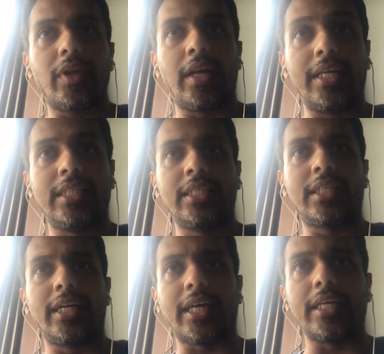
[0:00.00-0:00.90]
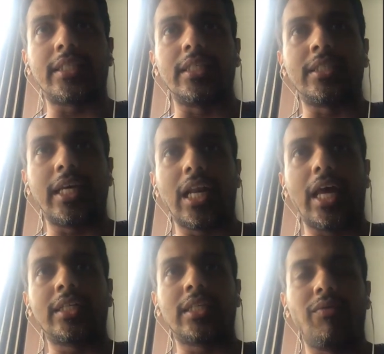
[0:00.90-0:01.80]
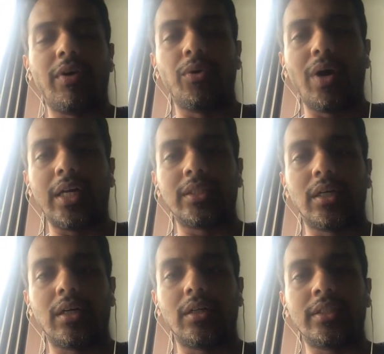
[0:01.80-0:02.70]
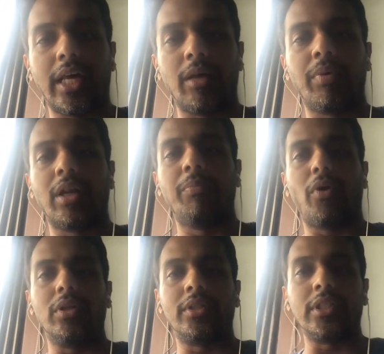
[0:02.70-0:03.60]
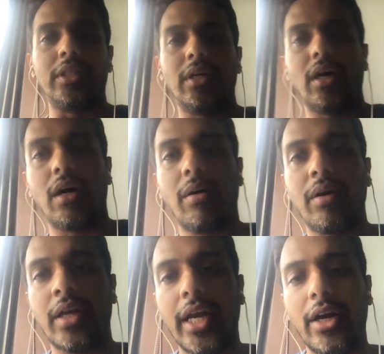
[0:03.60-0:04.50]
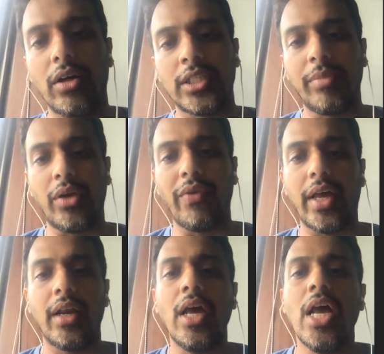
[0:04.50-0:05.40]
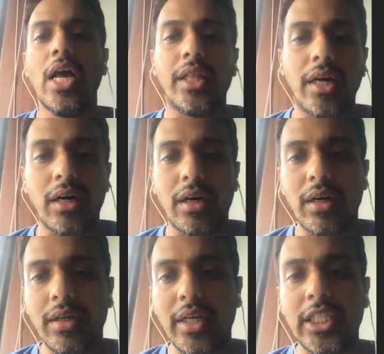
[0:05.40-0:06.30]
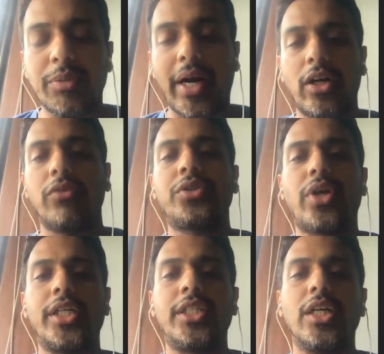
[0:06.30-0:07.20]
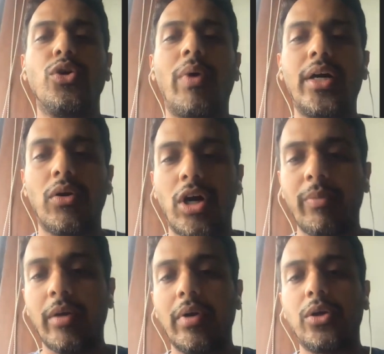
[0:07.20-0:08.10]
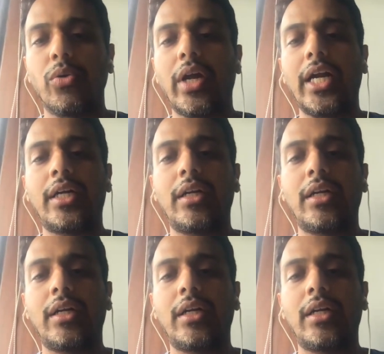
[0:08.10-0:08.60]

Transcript: resistant cases, say like someone who has a cerebral palsy kid or something, where the in spite of stretching, you might not be able to get